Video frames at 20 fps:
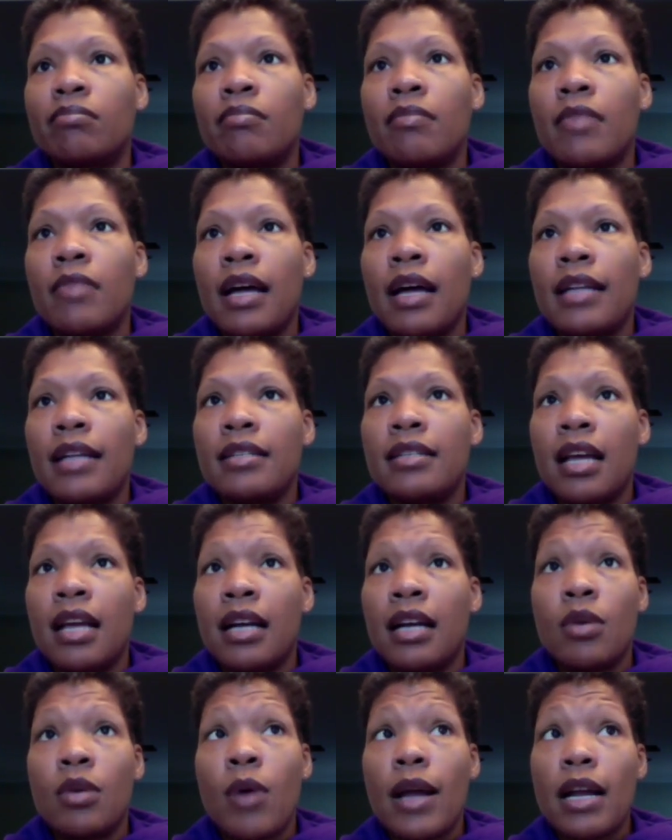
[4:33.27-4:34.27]
I
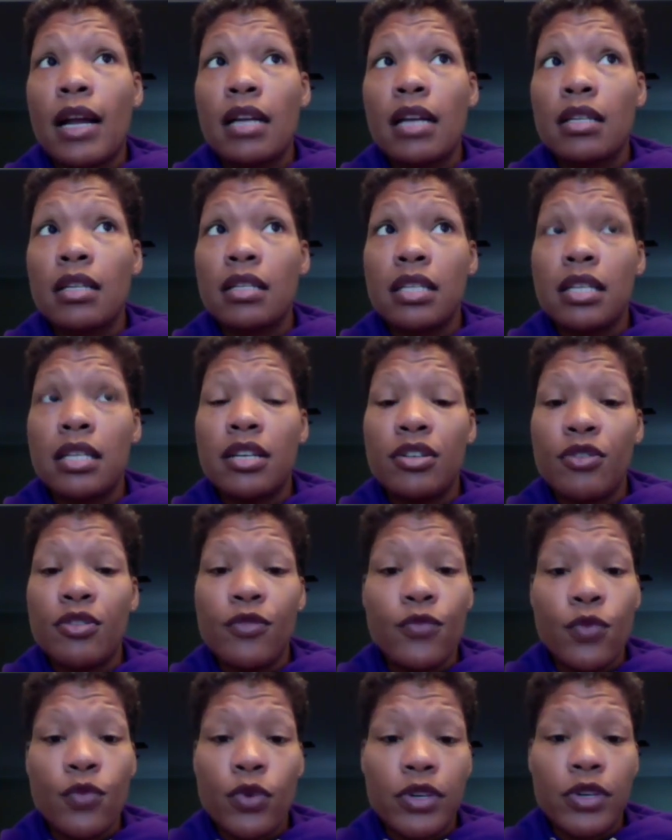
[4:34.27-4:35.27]
quite honestly couldn't
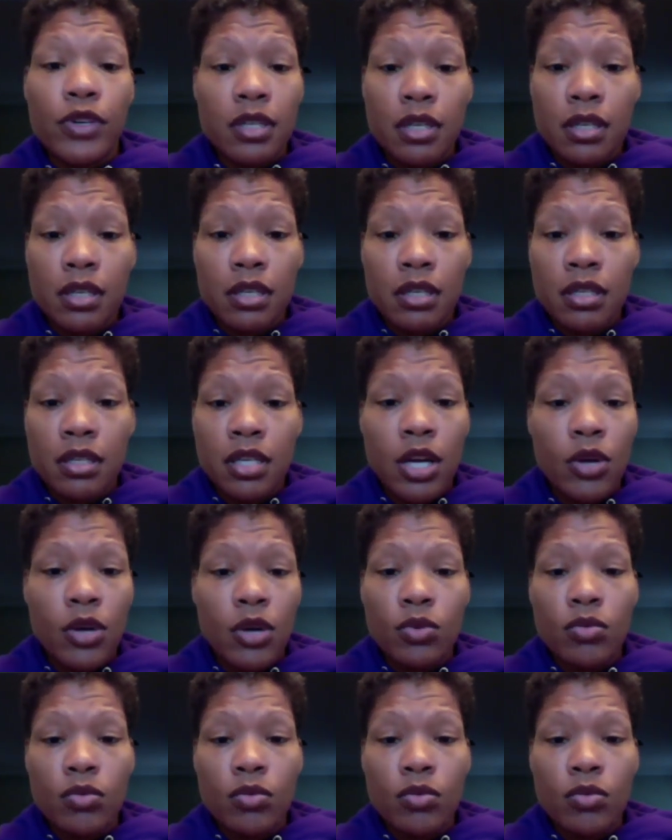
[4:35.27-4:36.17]
afford to go